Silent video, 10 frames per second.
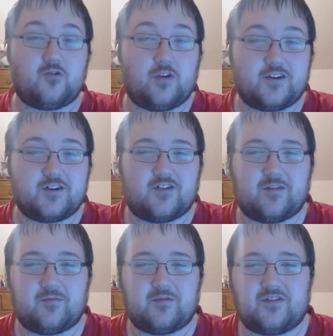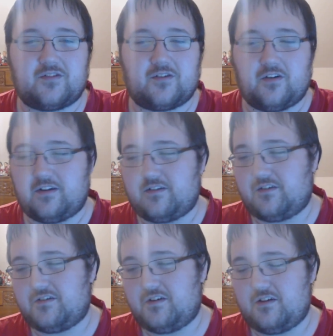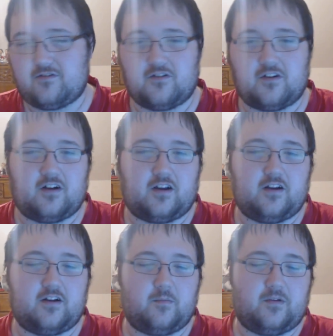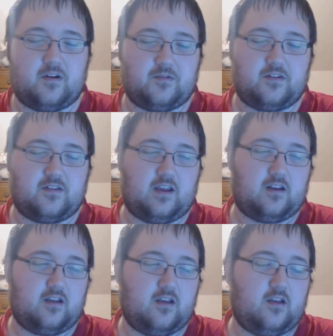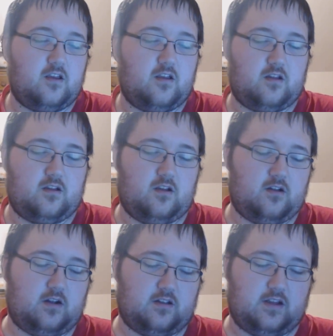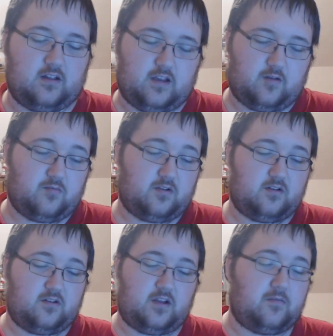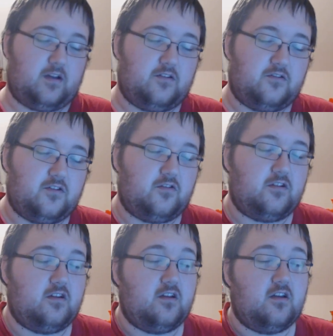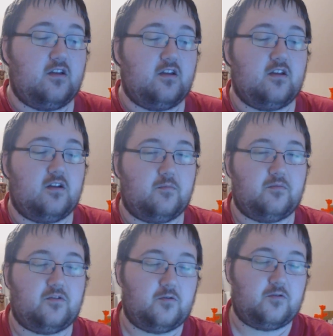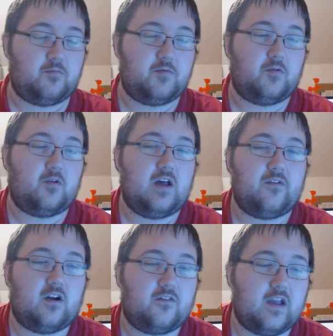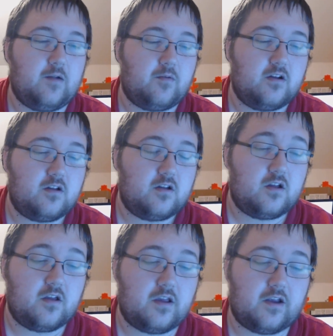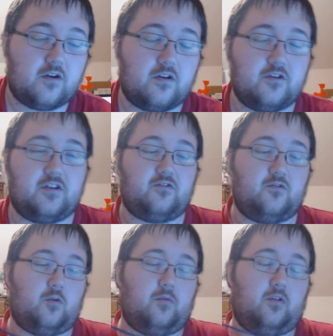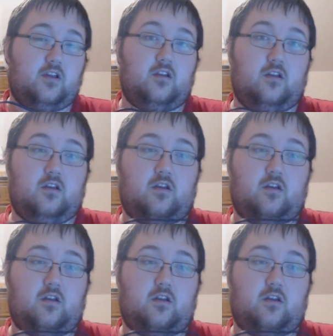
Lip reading: Twitch streams. Sorry, it's 1 o'clock here, and I've been up since 8. Not that late, but I'm not used to it. So some people will have it off camera here, just normally,